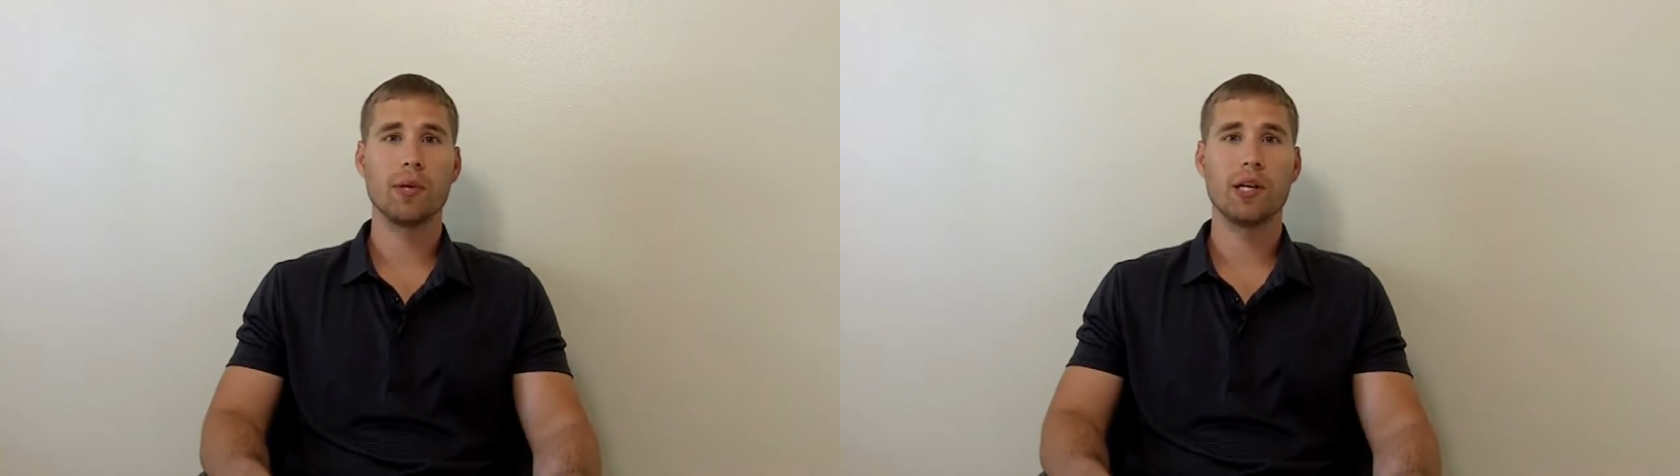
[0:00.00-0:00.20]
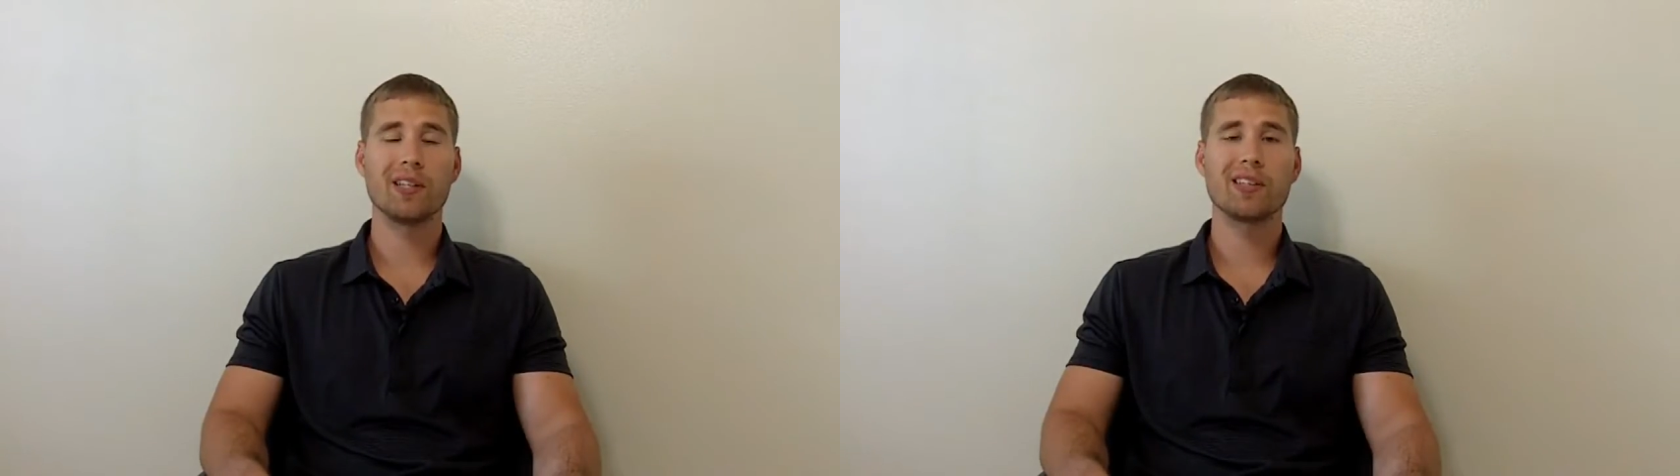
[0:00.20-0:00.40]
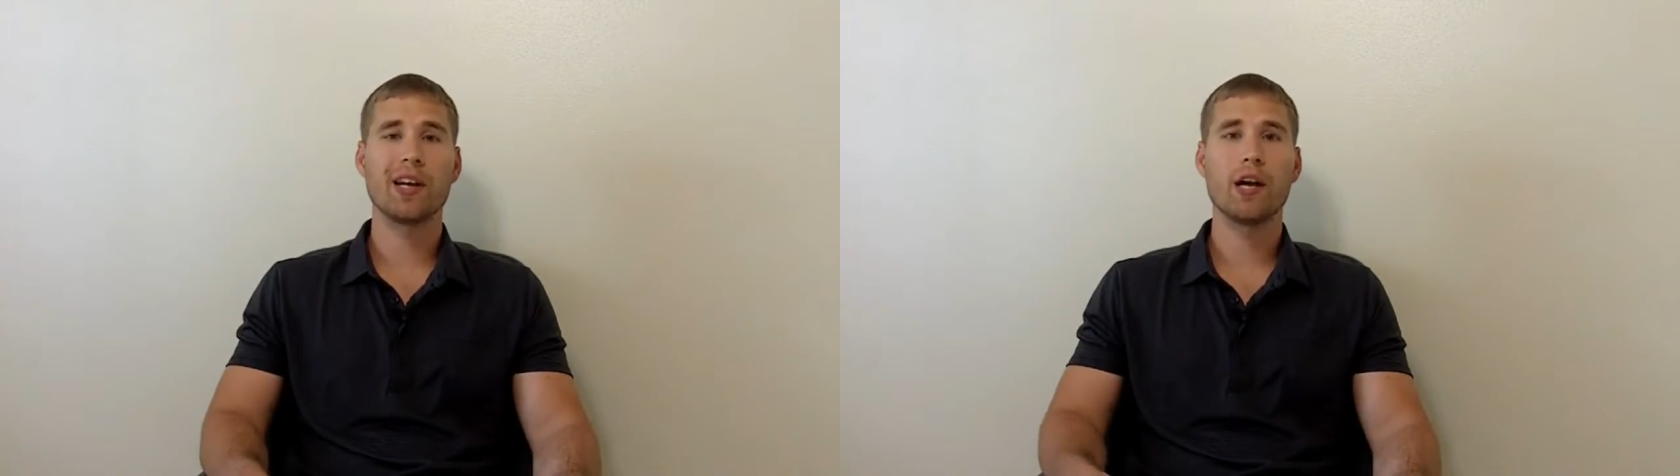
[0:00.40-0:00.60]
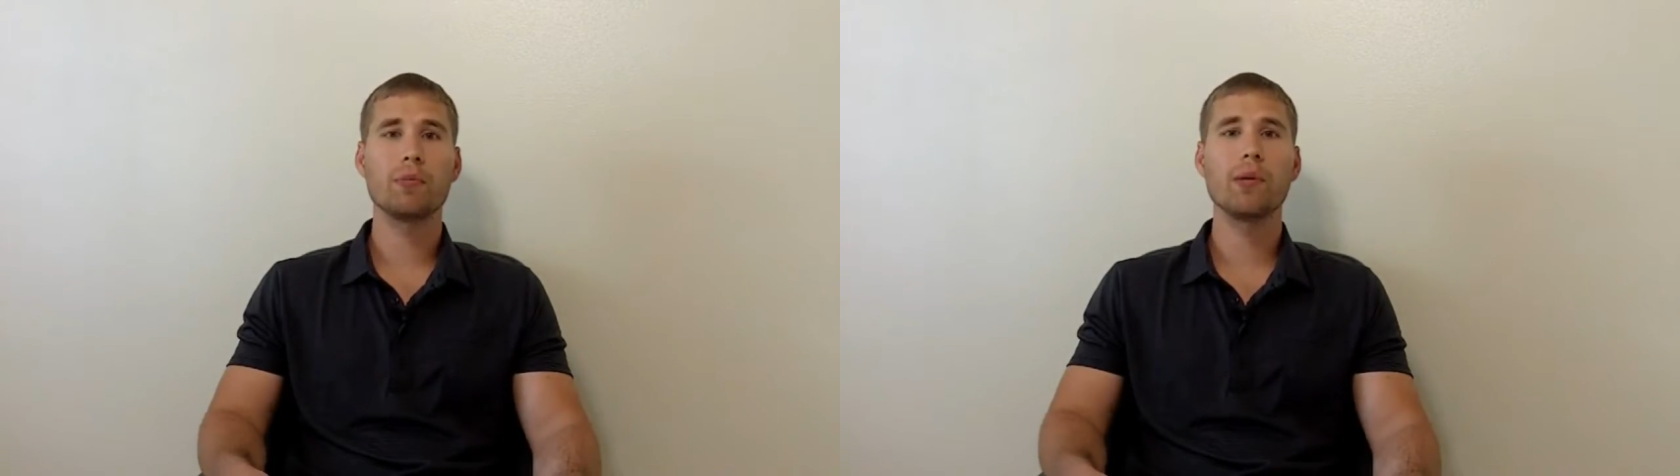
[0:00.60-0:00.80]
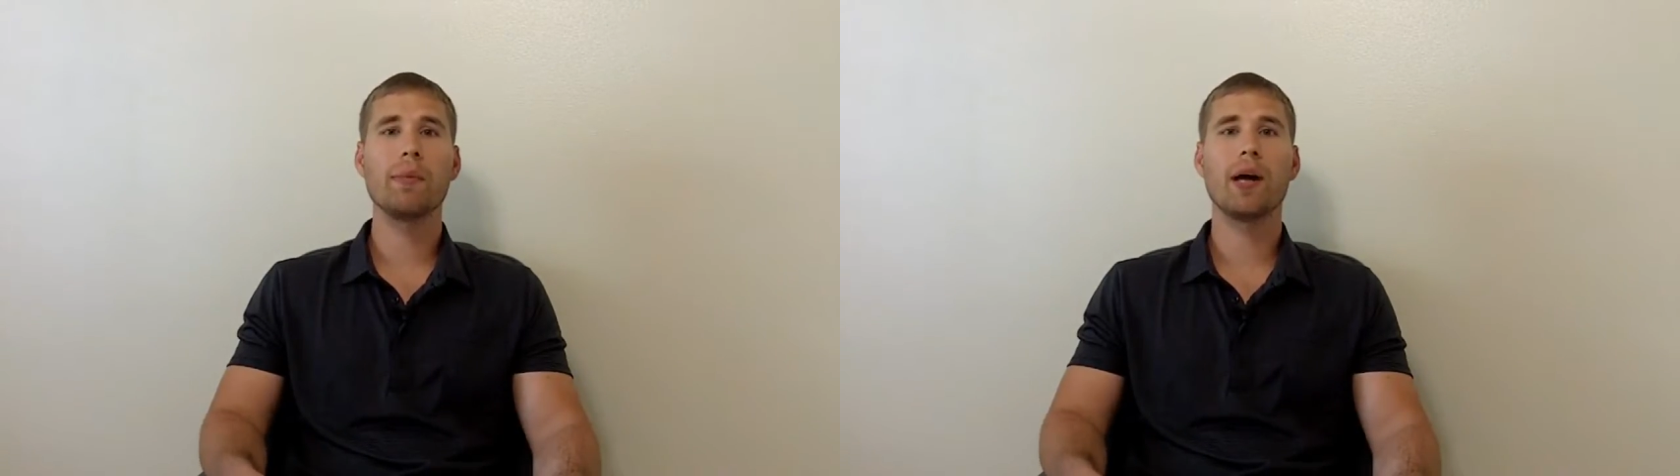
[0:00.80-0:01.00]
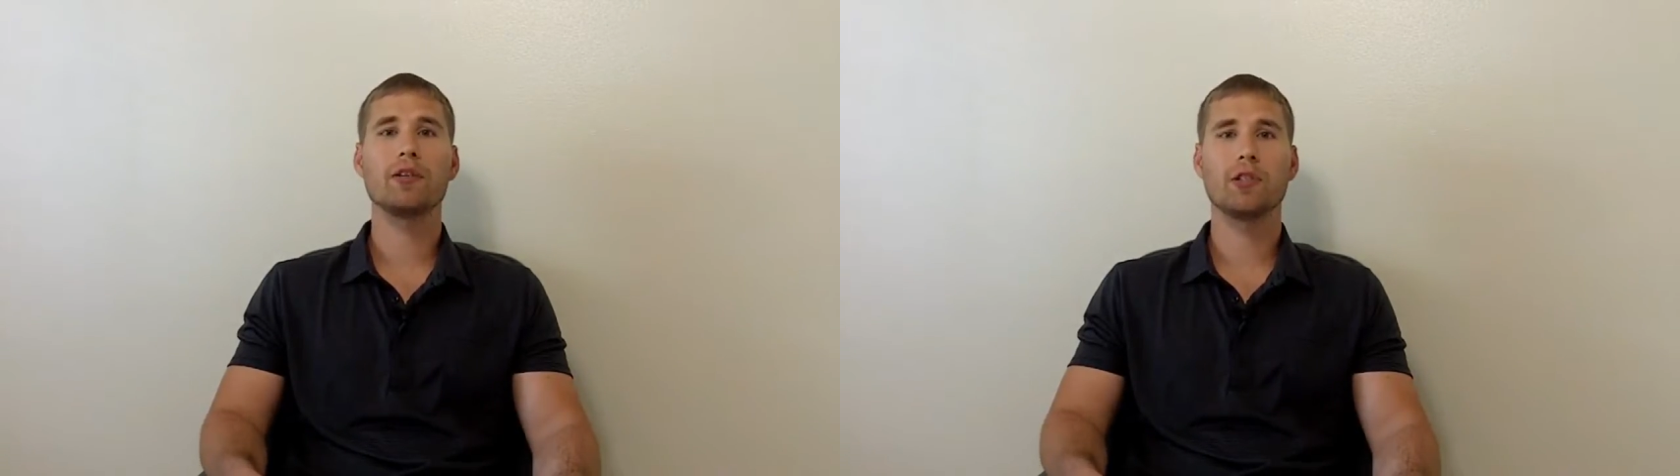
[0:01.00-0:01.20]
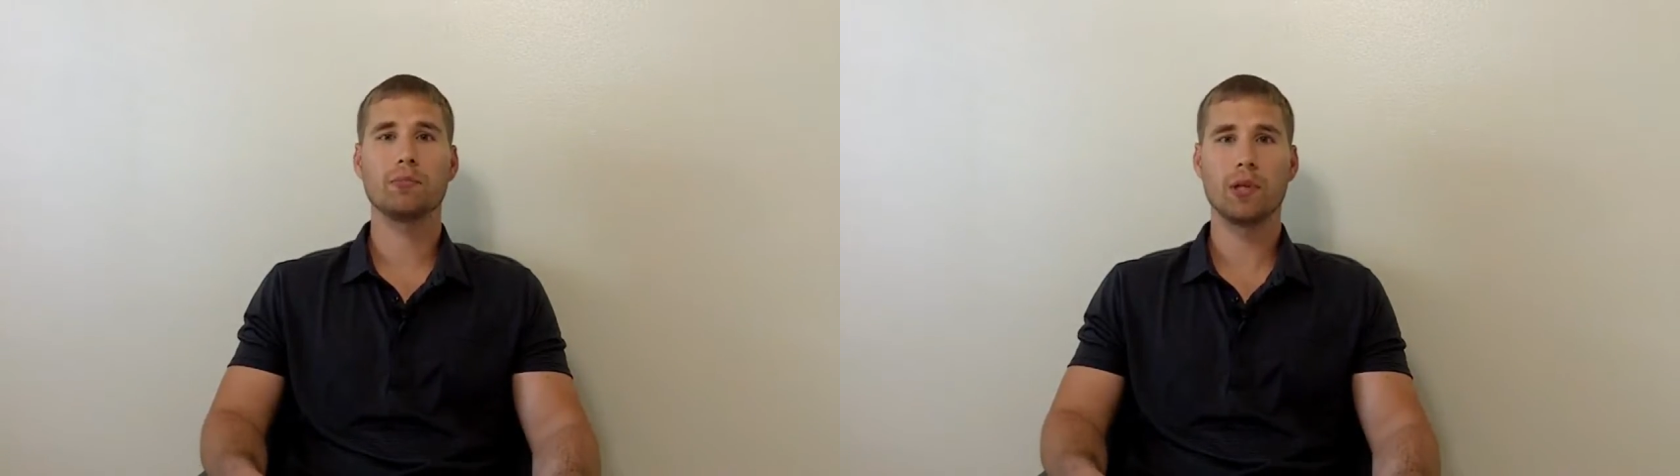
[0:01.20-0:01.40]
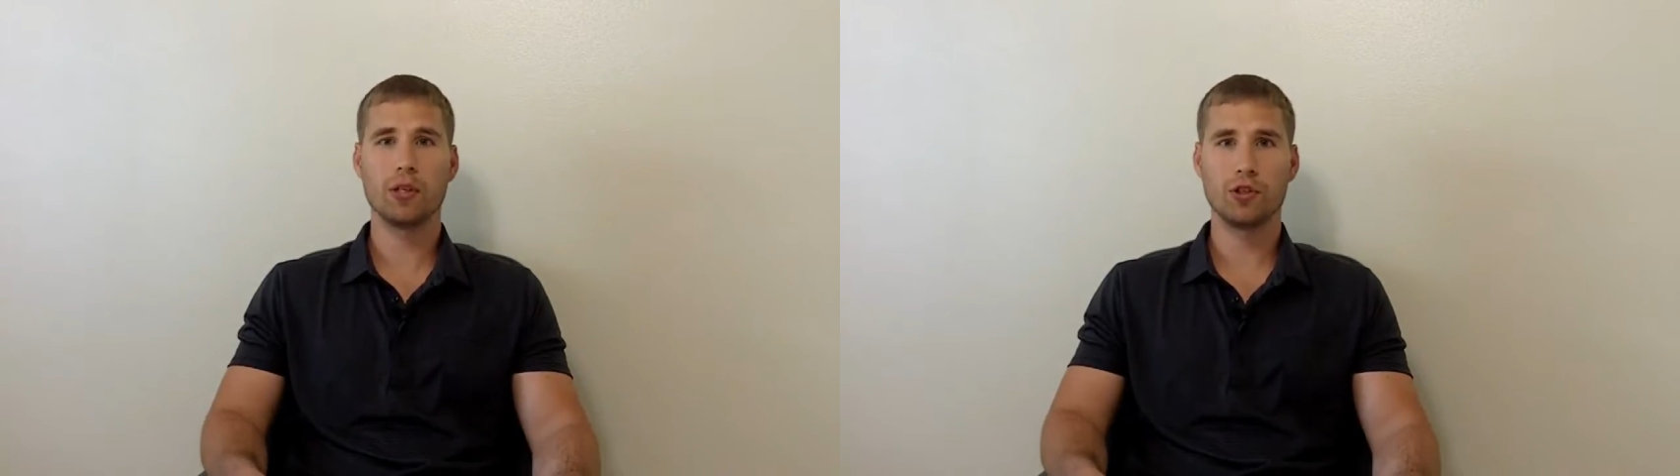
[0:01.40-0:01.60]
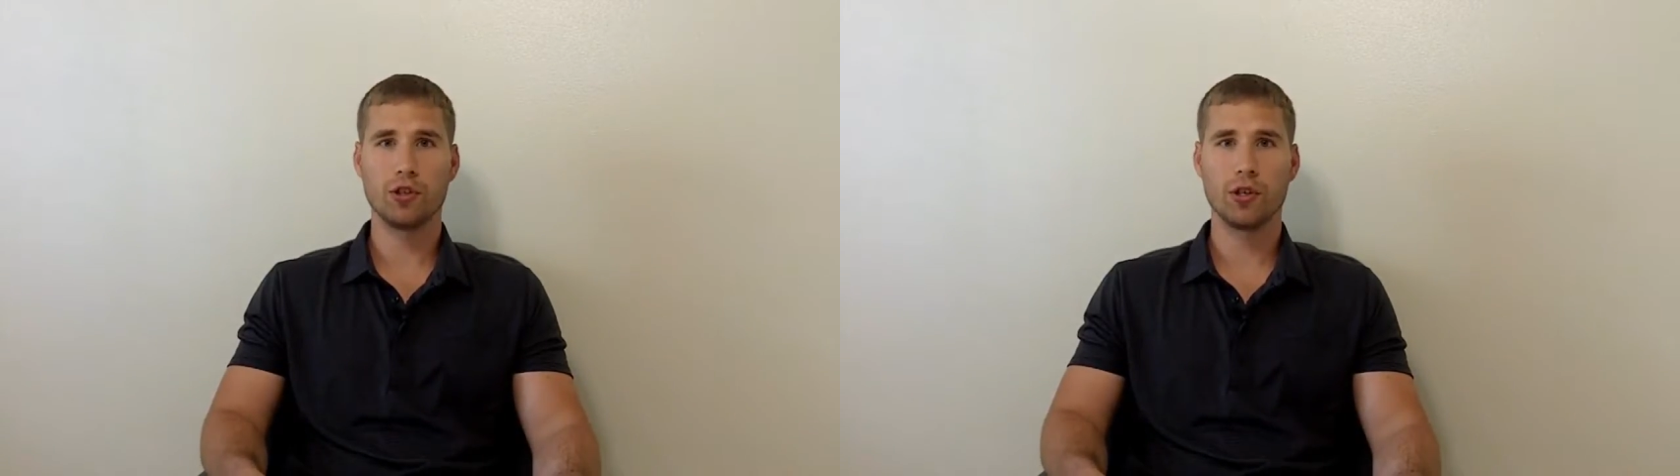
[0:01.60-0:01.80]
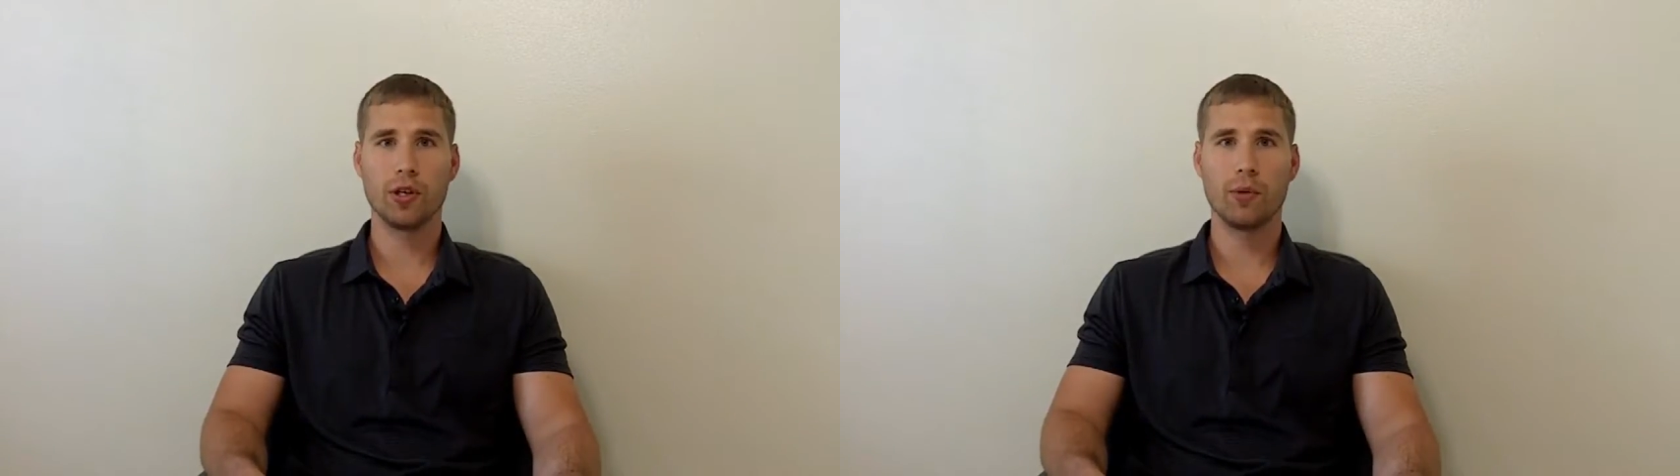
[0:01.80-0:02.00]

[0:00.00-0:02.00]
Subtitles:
meaning it's going to help you to balance your blood sugar.